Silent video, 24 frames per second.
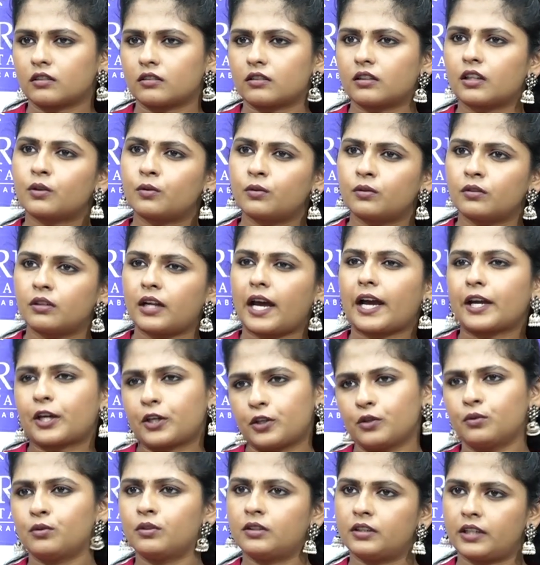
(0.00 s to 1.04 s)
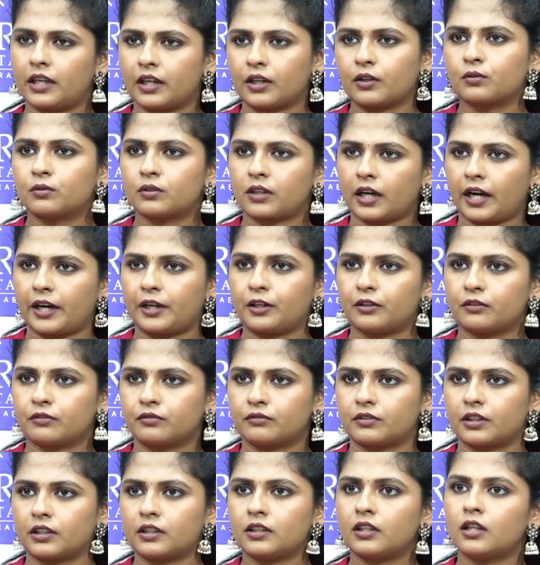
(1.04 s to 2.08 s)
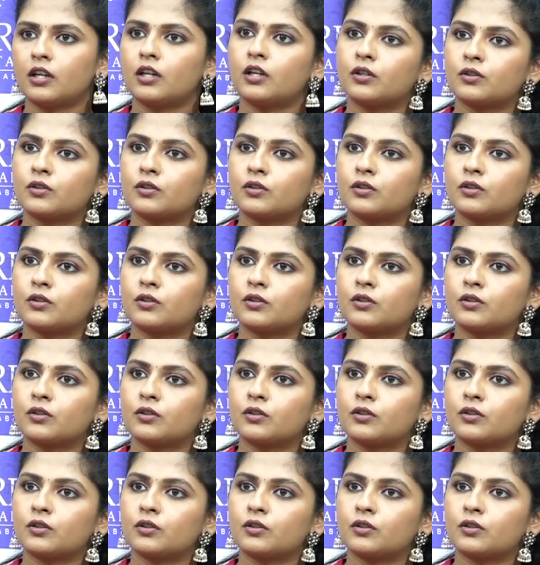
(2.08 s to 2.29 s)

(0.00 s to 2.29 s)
they could acute dengue kind of thing.